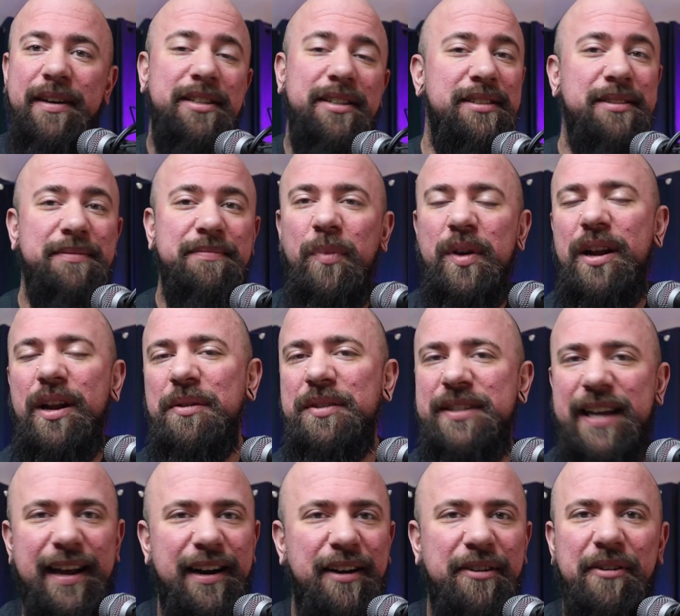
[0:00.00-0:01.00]
because we know
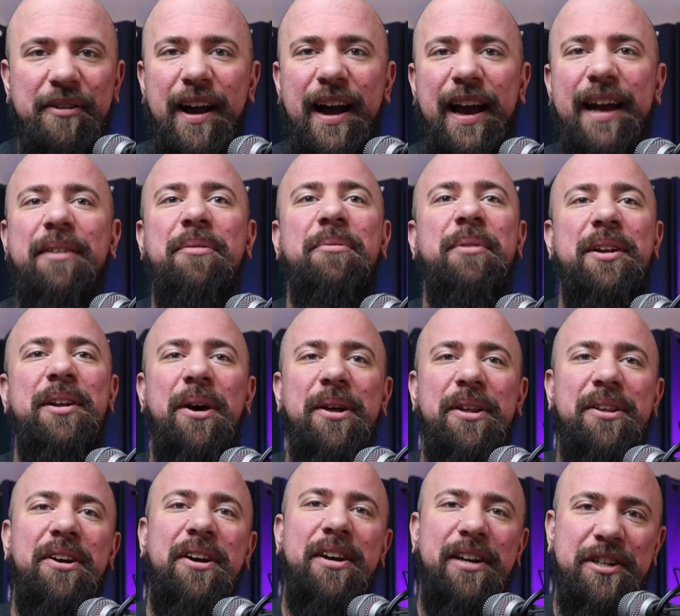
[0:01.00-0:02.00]
Dan and Ryan, we
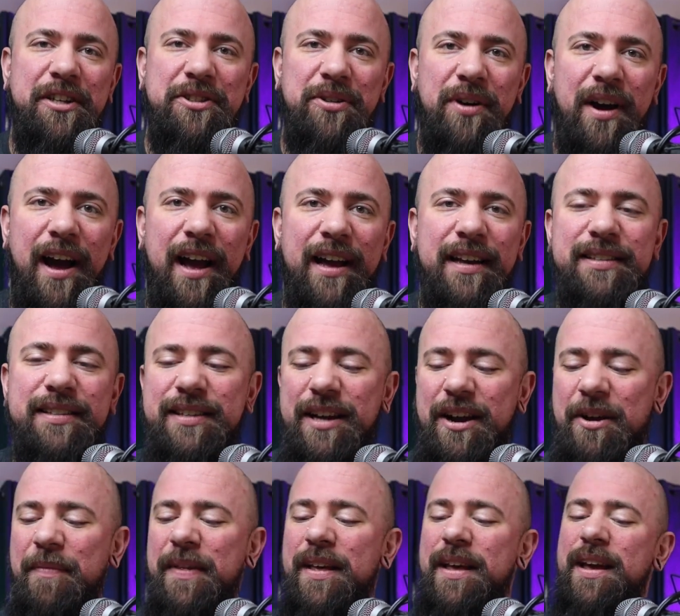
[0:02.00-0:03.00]
know that they're going to try.
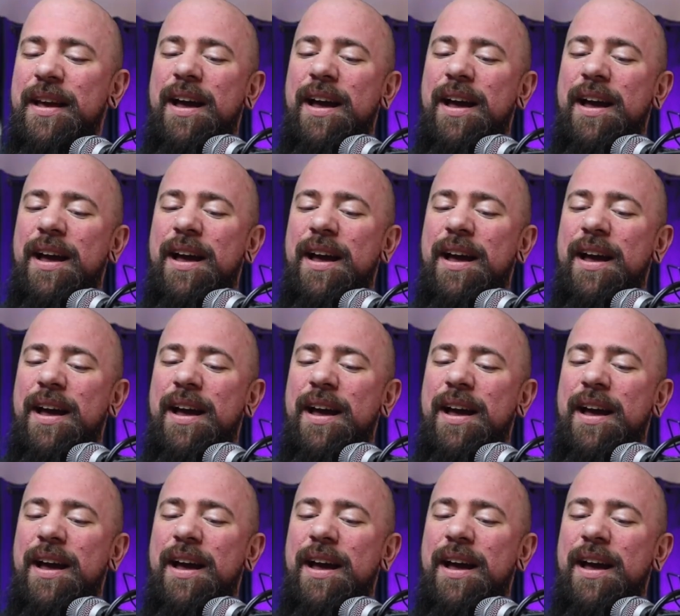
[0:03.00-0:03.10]
So